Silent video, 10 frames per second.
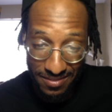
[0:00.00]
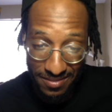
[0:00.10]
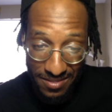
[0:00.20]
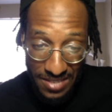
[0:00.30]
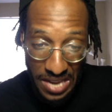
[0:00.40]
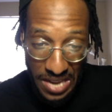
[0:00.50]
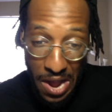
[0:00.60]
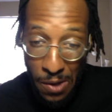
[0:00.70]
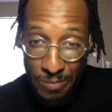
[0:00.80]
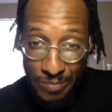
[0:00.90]

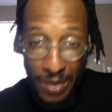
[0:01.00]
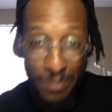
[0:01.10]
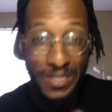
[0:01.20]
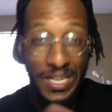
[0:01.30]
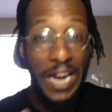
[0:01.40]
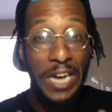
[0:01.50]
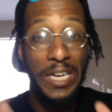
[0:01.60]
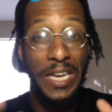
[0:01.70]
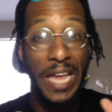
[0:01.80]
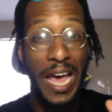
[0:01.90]
Now, I'm
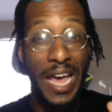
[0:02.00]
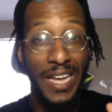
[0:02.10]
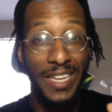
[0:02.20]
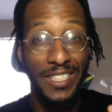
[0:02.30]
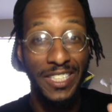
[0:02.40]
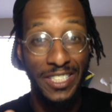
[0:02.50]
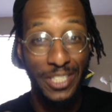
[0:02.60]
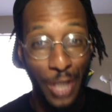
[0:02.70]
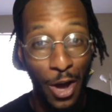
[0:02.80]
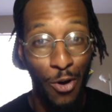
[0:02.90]
saying that in this
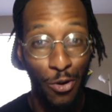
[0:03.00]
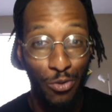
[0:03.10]
tone